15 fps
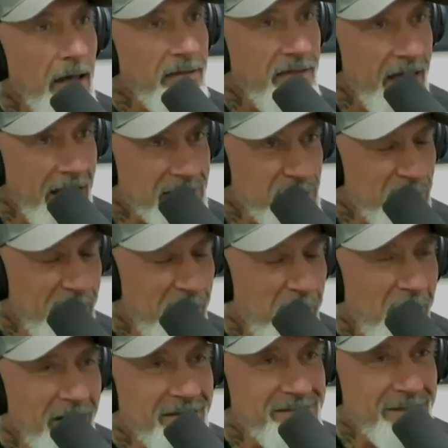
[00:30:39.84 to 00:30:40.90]
that's what you i
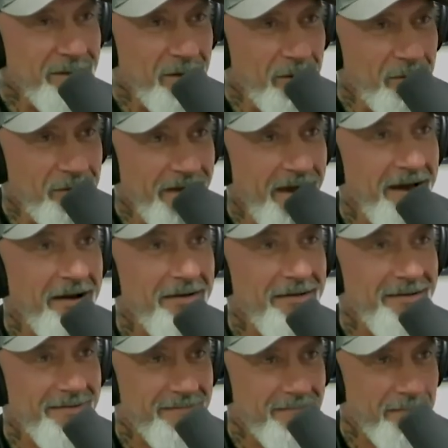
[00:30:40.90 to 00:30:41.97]
know, wanted to know I, yeah I, will
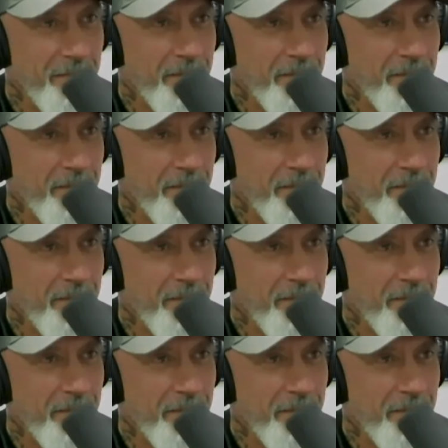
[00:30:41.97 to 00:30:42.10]
toss